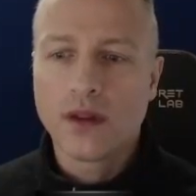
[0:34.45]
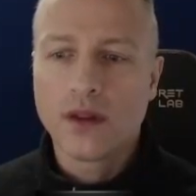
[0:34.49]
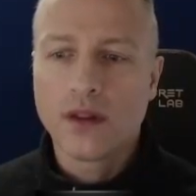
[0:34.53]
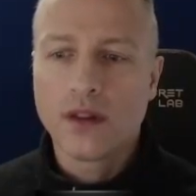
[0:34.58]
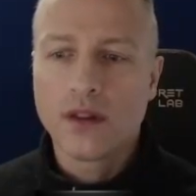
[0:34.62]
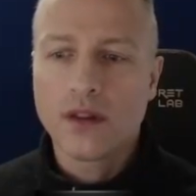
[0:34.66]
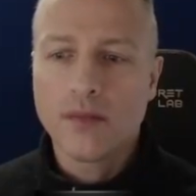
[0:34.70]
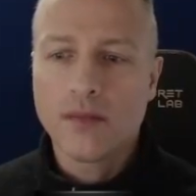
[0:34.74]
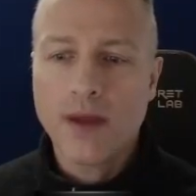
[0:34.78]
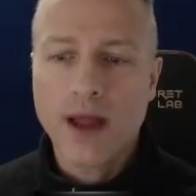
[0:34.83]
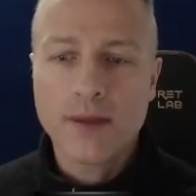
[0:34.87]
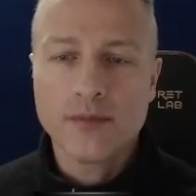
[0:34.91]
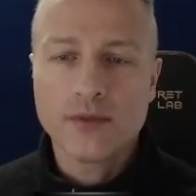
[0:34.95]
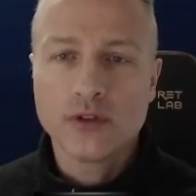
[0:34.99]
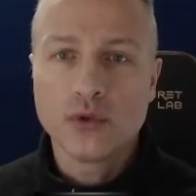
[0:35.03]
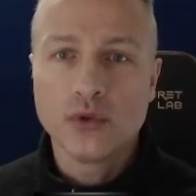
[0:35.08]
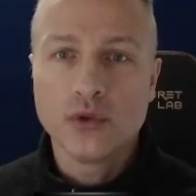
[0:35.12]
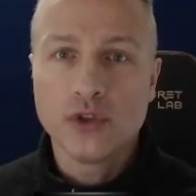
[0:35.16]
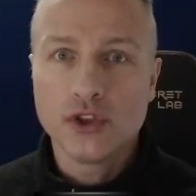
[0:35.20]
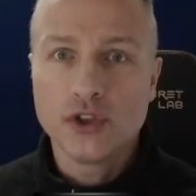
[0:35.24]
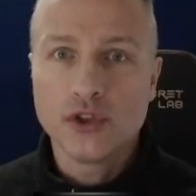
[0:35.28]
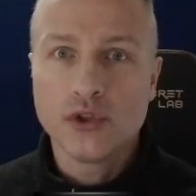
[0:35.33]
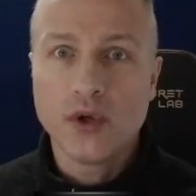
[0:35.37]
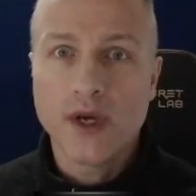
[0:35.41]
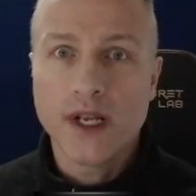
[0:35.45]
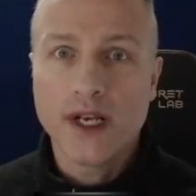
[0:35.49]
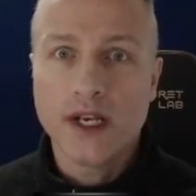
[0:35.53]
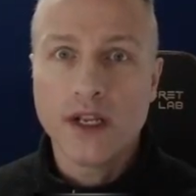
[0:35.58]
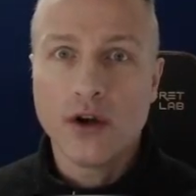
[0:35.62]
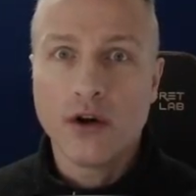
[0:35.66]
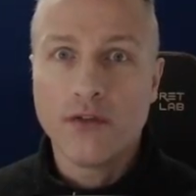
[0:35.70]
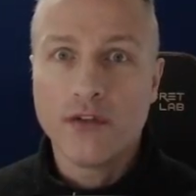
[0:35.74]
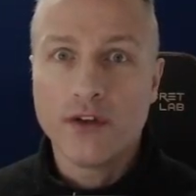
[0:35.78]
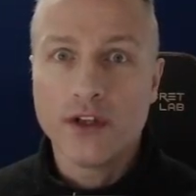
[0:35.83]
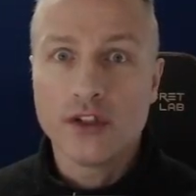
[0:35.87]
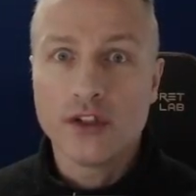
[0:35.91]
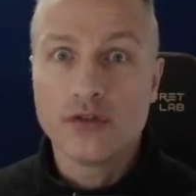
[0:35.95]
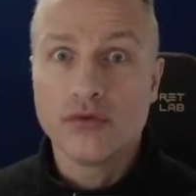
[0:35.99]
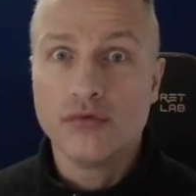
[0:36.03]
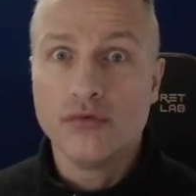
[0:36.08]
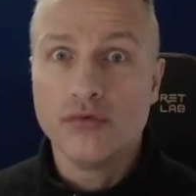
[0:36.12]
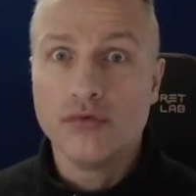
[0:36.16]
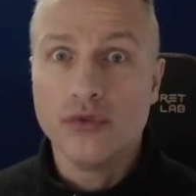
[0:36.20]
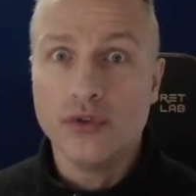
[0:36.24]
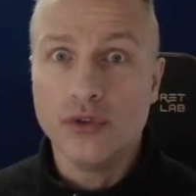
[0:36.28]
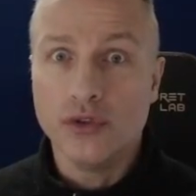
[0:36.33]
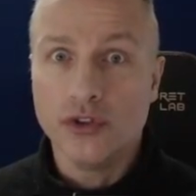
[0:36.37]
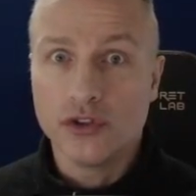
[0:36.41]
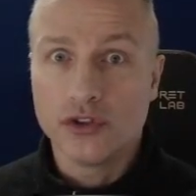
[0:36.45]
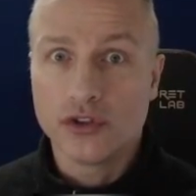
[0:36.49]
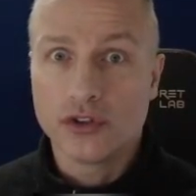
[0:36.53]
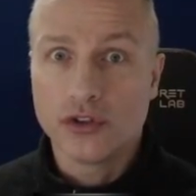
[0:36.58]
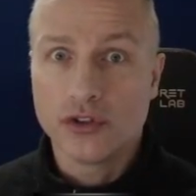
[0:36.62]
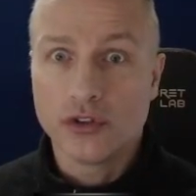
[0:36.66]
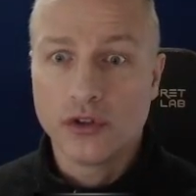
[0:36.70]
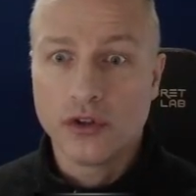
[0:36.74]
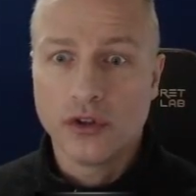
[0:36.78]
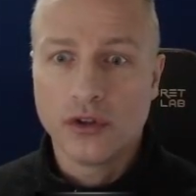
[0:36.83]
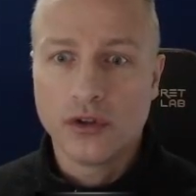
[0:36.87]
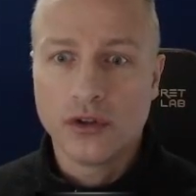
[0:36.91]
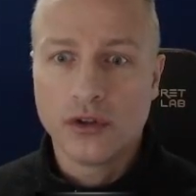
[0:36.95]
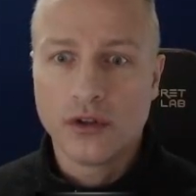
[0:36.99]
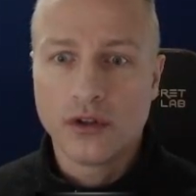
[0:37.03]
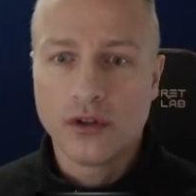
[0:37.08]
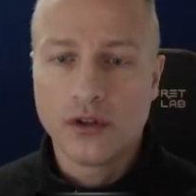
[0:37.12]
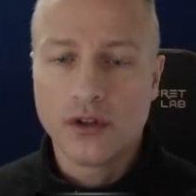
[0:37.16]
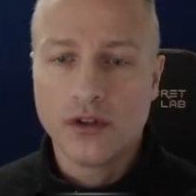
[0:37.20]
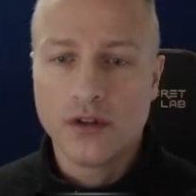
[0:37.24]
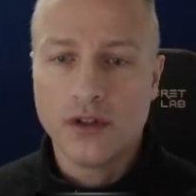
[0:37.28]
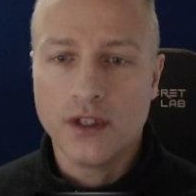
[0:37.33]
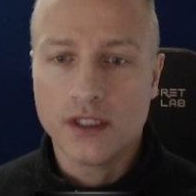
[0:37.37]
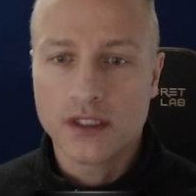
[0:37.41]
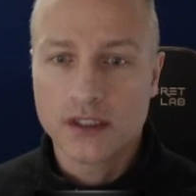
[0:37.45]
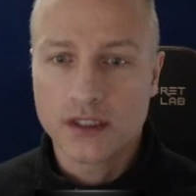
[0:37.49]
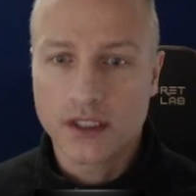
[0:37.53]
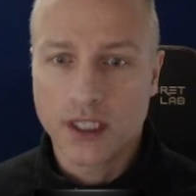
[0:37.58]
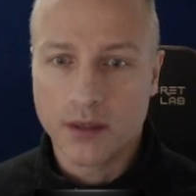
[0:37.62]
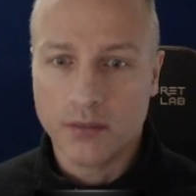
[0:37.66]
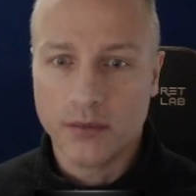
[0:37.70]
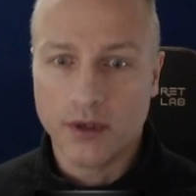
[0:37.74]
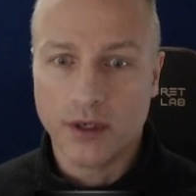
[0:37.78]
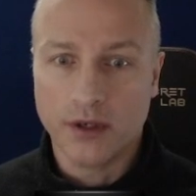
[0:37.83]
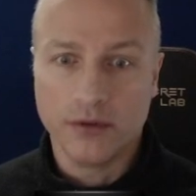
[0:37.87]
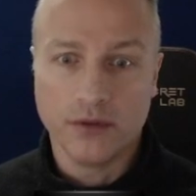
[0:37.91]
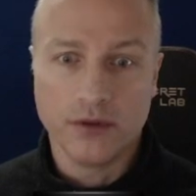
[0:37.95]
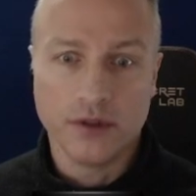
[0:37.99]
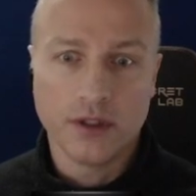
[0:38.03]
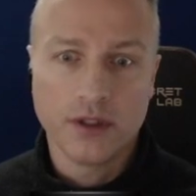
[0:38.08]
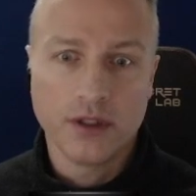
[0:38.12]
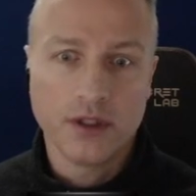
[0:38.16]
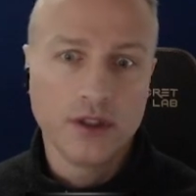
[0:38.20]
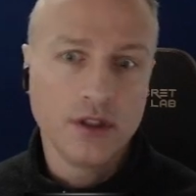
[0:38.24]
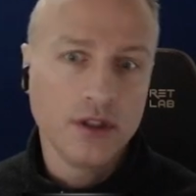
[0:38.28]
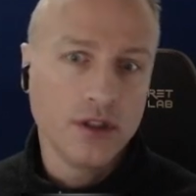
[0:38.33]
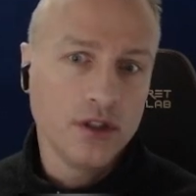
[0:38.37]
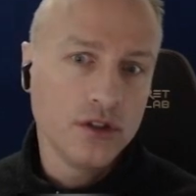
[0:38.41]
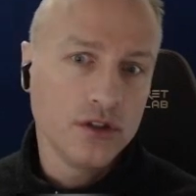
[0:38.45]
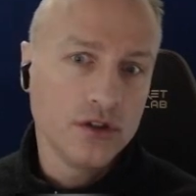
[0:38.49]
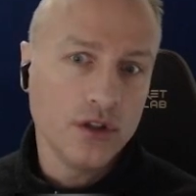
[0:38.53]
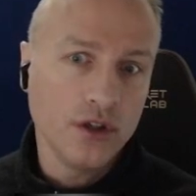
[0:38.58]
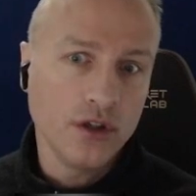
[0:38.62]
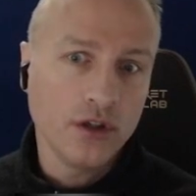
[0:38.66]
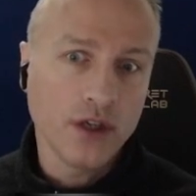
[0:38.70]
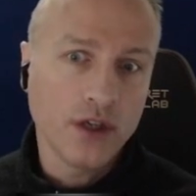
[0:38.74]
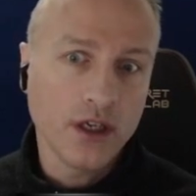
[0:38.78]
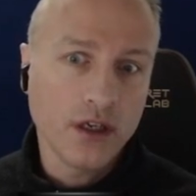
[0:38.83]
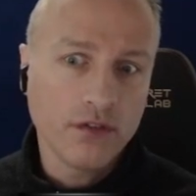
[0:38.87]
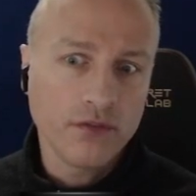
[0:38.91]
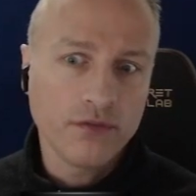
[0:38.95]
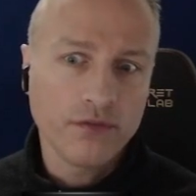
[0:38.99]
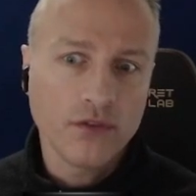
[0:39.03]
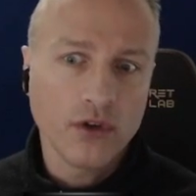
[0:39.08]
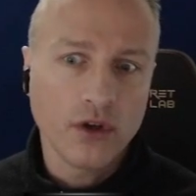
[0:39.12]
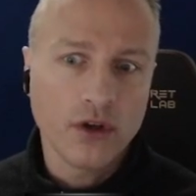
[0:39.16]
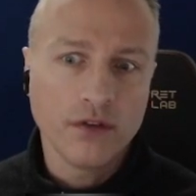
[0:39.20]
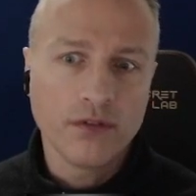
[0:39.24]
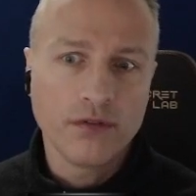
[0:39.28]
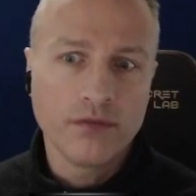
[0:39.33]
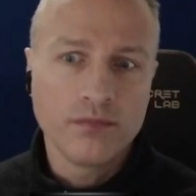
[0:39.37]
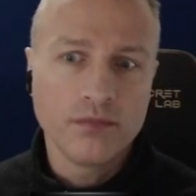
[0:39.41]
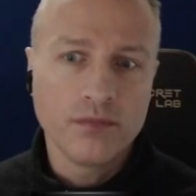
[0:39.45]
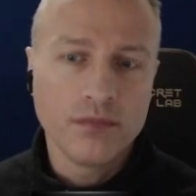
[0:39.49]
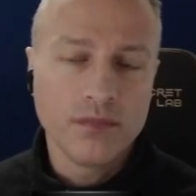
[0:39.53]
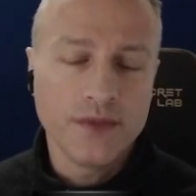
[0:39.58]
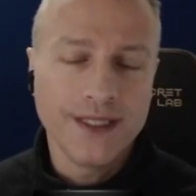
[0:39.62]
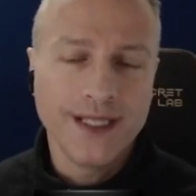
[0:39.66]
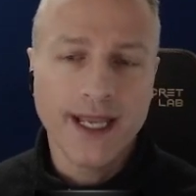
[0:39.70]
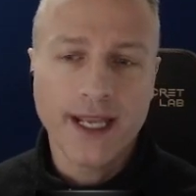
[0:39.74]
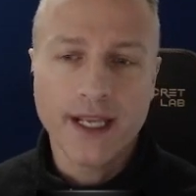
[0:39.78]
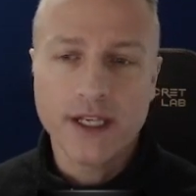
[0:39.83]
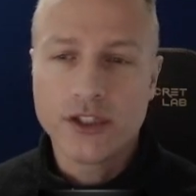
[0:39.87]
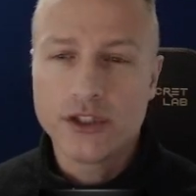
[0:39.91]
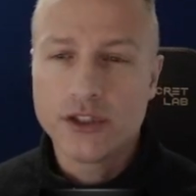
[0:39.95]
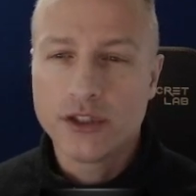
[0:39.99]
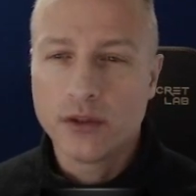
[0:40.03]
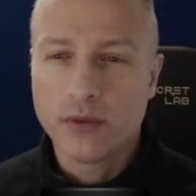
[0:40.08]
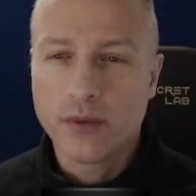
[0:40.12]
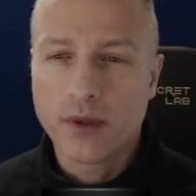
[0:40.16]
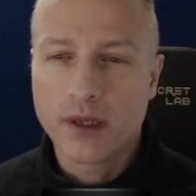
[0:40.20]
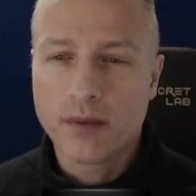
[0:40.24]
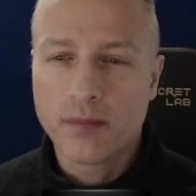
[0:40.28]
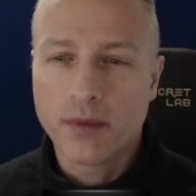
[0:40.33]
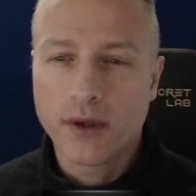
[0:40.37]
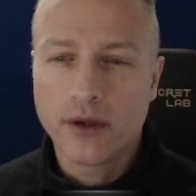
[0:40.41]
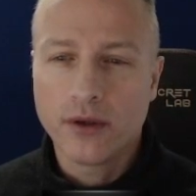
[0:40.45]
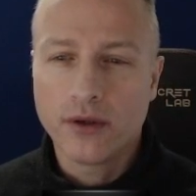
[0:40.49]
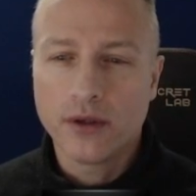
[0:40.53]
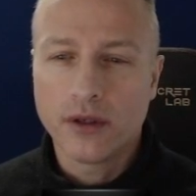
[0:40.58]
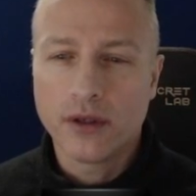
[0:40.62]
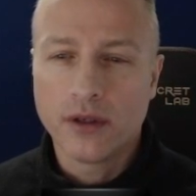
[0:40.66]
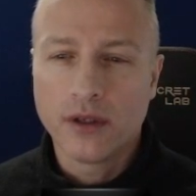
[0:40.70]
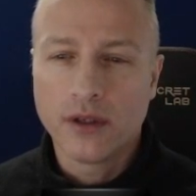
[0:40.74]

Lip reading: maps don't show any obvious routes this time round. So you kind of got to guess your way about.